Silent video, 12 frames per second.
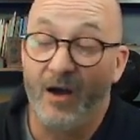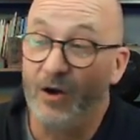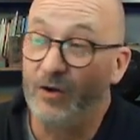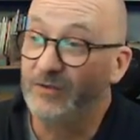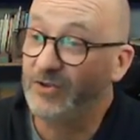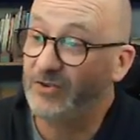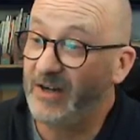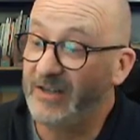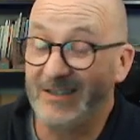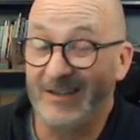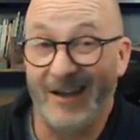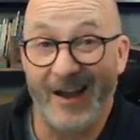
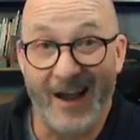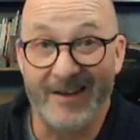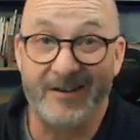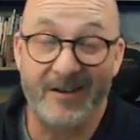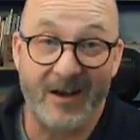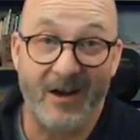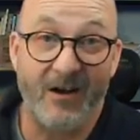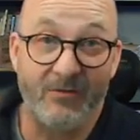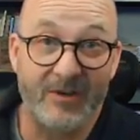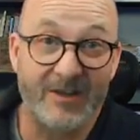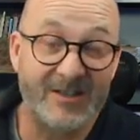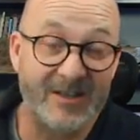overstressed, and I can't
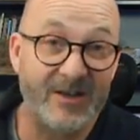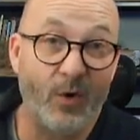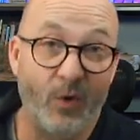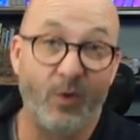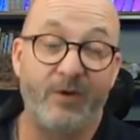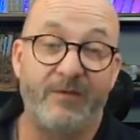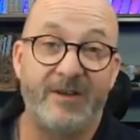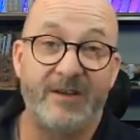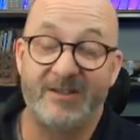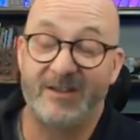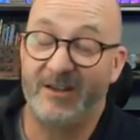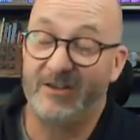really see all of the
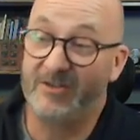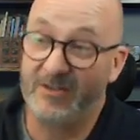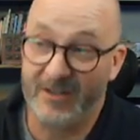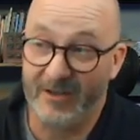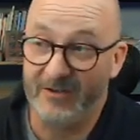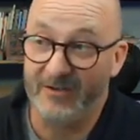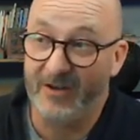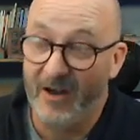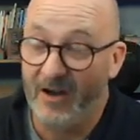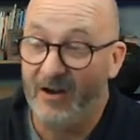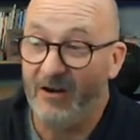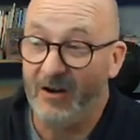insulation, so
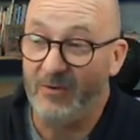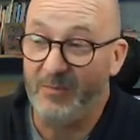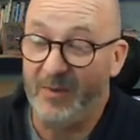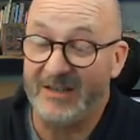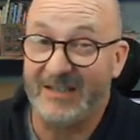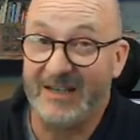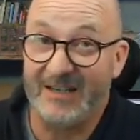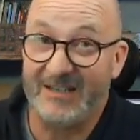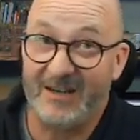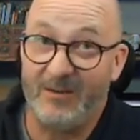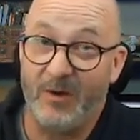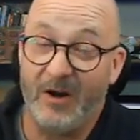I would basically
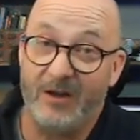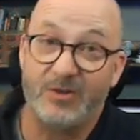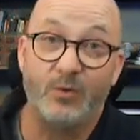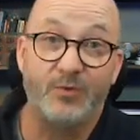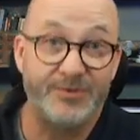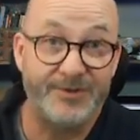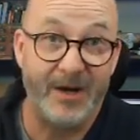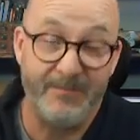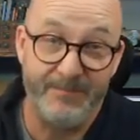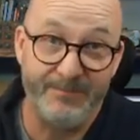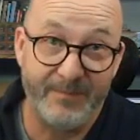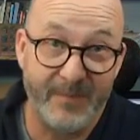say, well, I saw
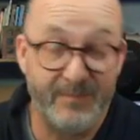some,